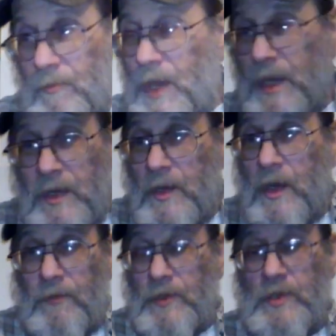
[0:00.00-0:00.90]
made
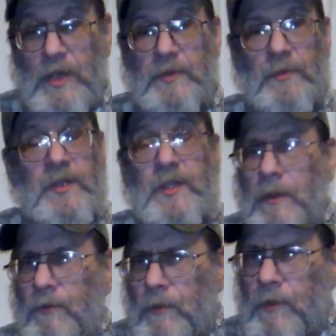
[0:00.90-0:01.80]
enough adjustments,
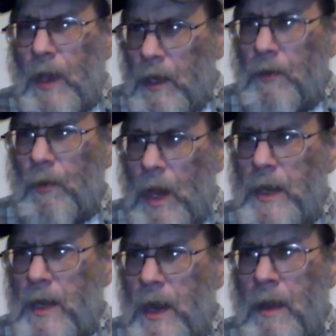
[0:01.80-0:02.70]
see if you've got it
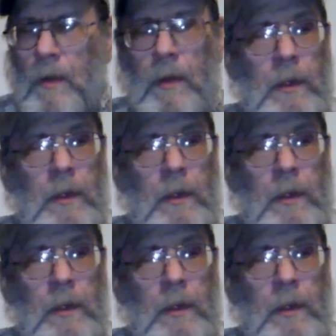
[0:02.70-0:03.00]
right now.